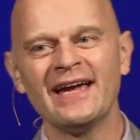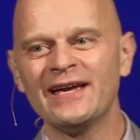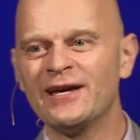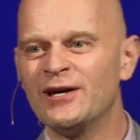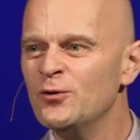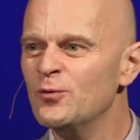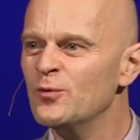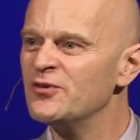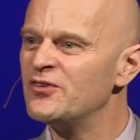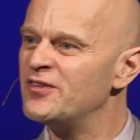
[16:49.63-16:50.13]

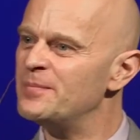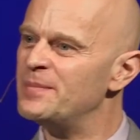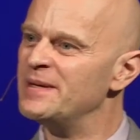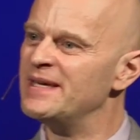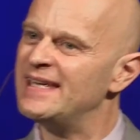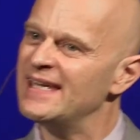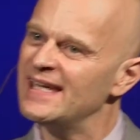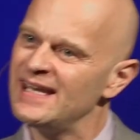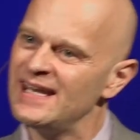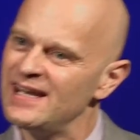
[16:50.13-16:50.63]
haiku was the
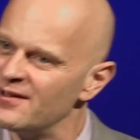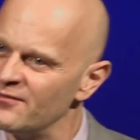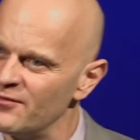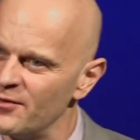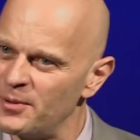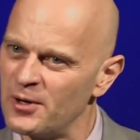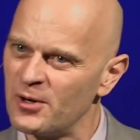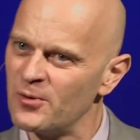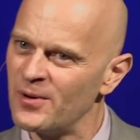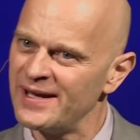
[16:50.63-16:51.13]
beginning of
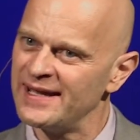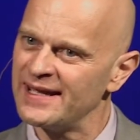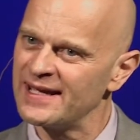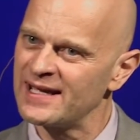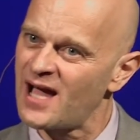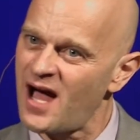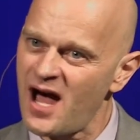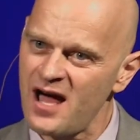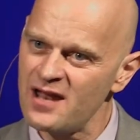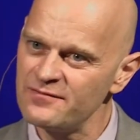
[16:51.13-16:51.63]
a
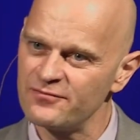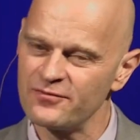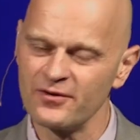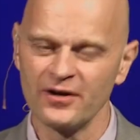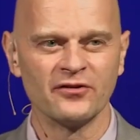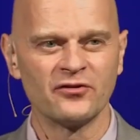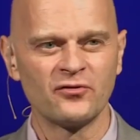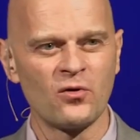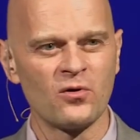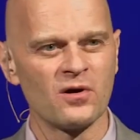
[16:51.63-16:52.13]
poetic
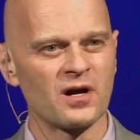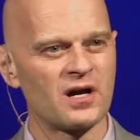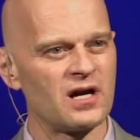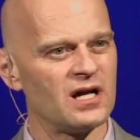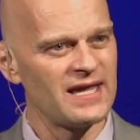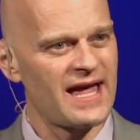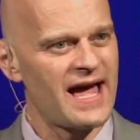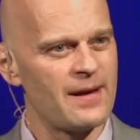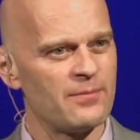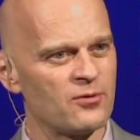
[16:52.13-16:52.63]
conference or a
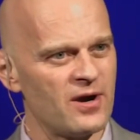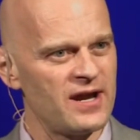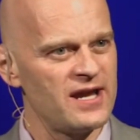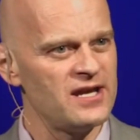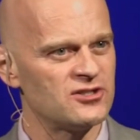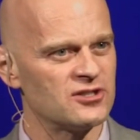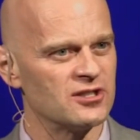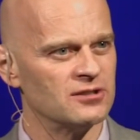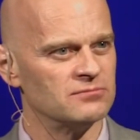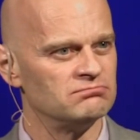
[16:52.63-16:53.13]

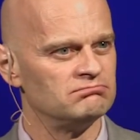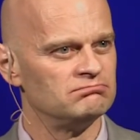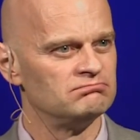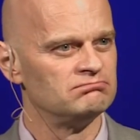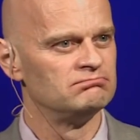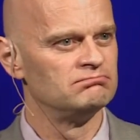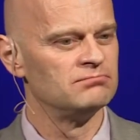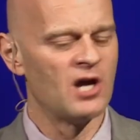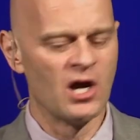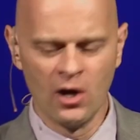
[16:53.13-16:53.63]
collaboration.
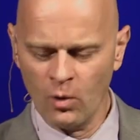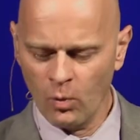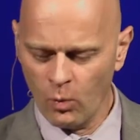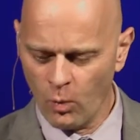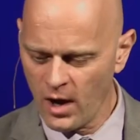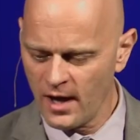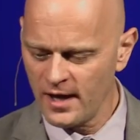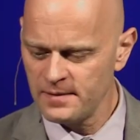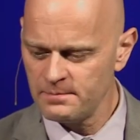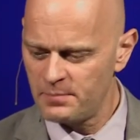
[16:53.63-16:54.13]

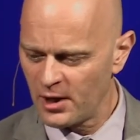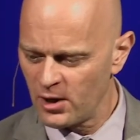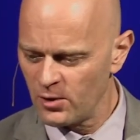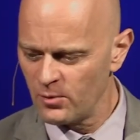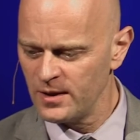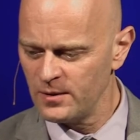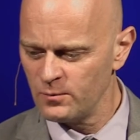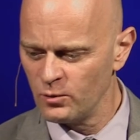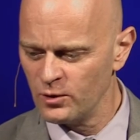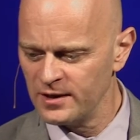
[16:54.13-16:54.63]
One
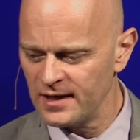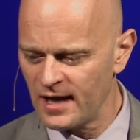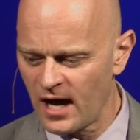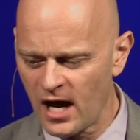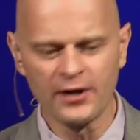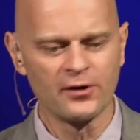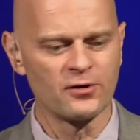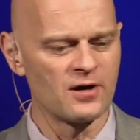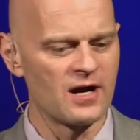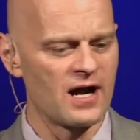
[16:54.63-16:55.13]
poet would
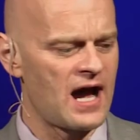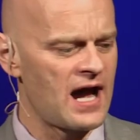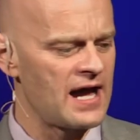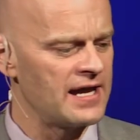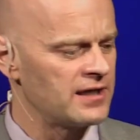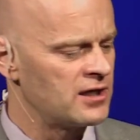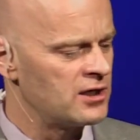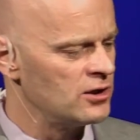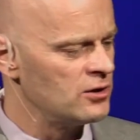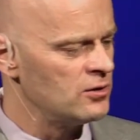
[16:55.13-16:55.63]
utter a
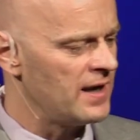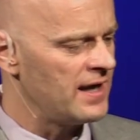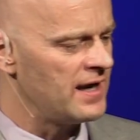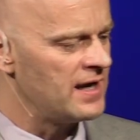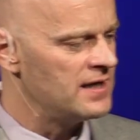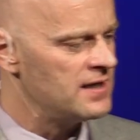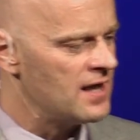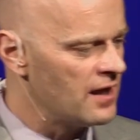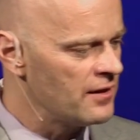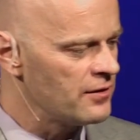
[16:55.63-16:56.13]
haiku
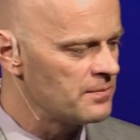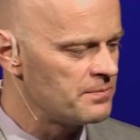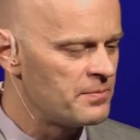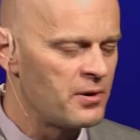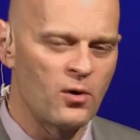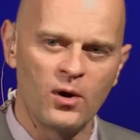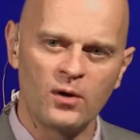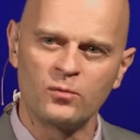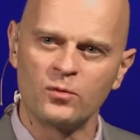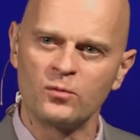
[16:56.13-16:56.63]
and another
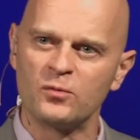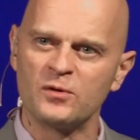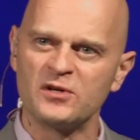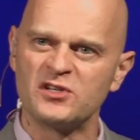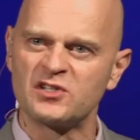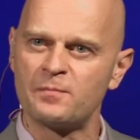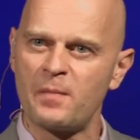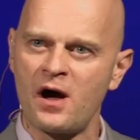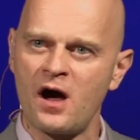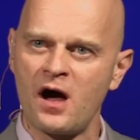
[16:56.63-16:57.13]
poet would
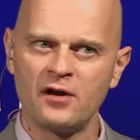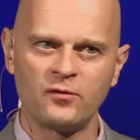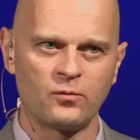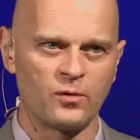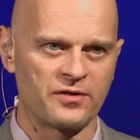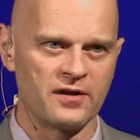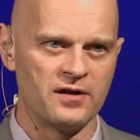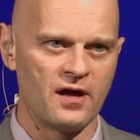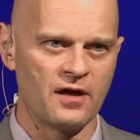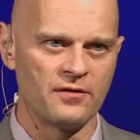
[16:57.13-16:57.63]
respond
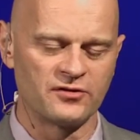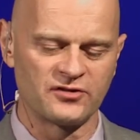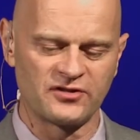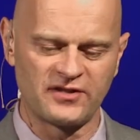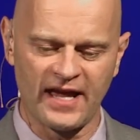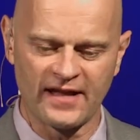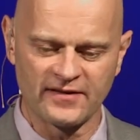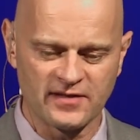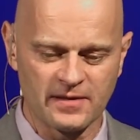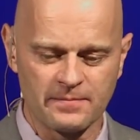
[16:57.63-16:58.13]
with another
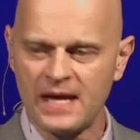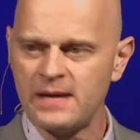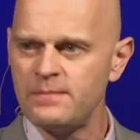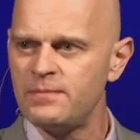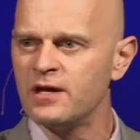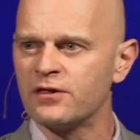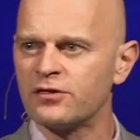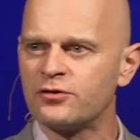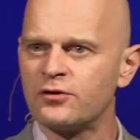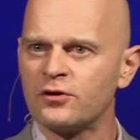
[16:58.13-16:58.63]
stanza,
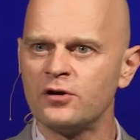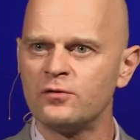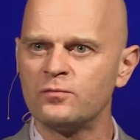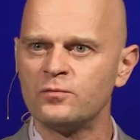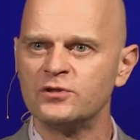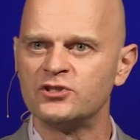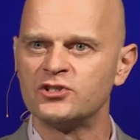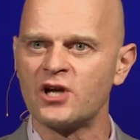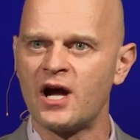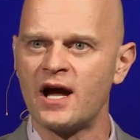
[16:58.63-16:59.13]
maybe a third
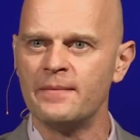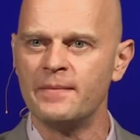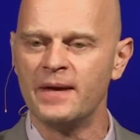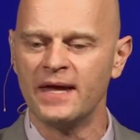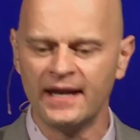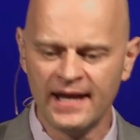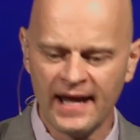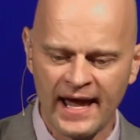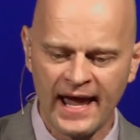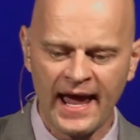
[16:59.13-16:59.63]
would chime
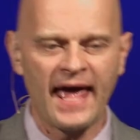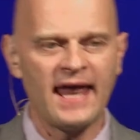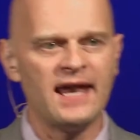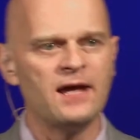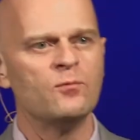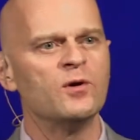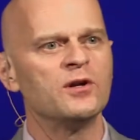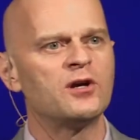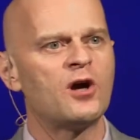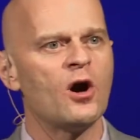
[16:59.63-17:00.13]
in, and
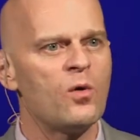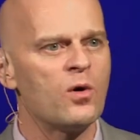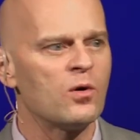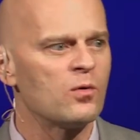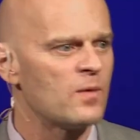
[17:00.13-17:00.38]
it would go